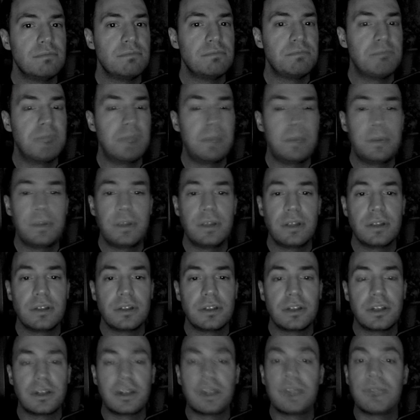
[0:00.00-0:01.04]
people that are
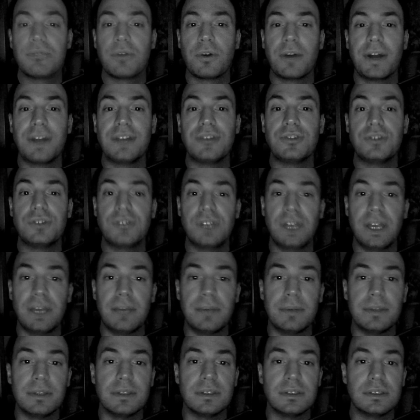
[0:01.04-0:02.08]
looking for
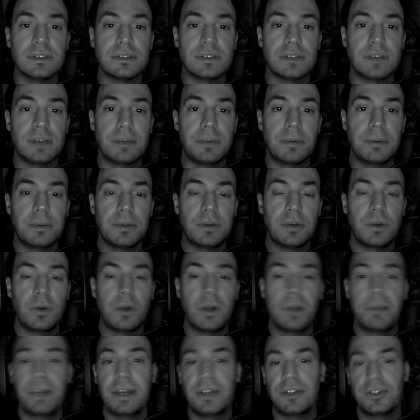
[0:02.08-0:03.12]
entertainment, let's say, people that want
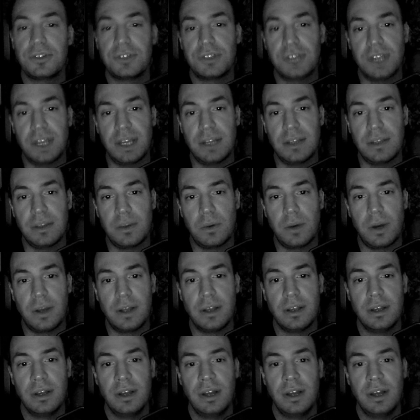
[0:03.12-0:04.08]
to be entertained, they want